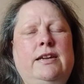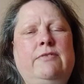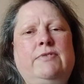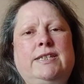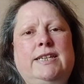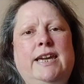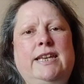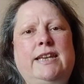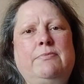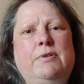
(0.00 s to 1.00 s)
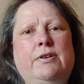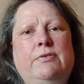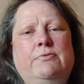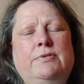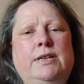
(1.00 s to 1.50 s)
investigating their
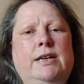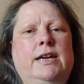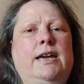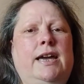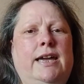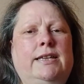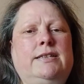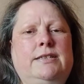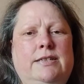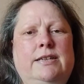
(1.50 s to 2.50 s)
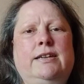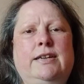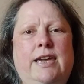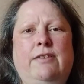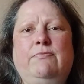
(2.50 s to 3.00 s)
world and
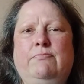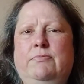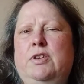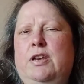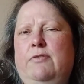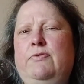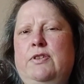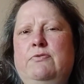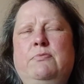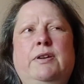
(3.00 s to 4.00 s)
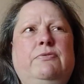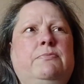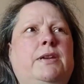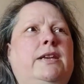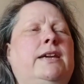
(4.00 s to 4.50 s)
getting, further away
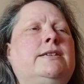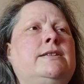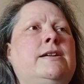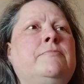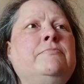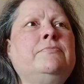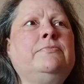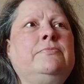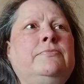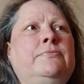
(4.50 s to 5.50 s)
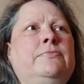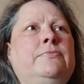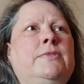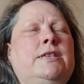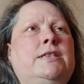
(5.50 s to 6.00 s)
from their nest.
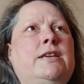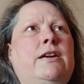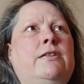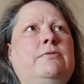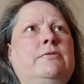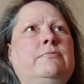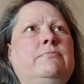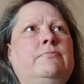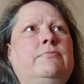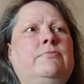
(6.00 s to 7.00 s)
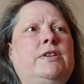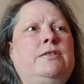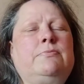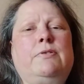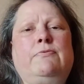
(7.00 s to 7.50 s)
So
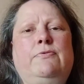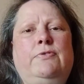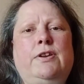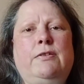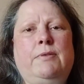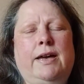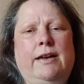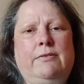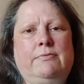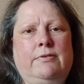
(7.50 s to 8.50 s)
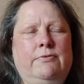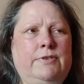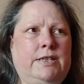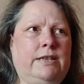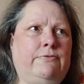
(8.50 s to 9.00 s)
this one flew out,
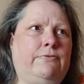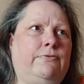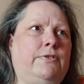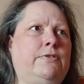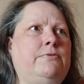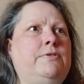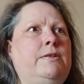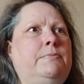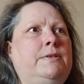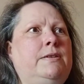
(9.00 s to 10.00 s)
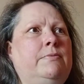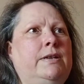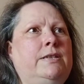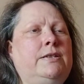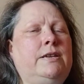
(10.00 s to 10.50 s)
obviously flew the opposite
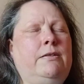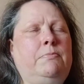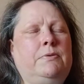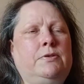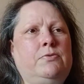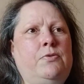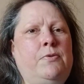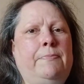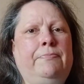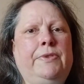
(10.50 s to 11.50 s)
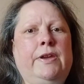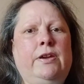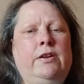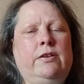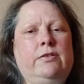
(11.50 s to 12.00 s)
way to the open door,
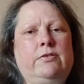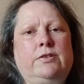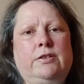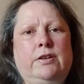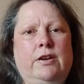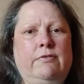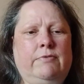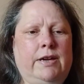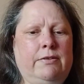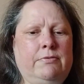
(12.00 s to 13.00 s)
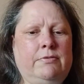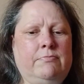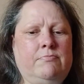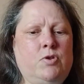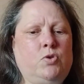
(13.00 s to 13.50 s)
got to the curtain rail,
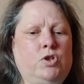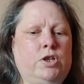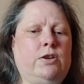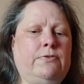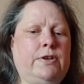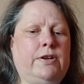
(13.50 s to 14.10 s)
mooched along the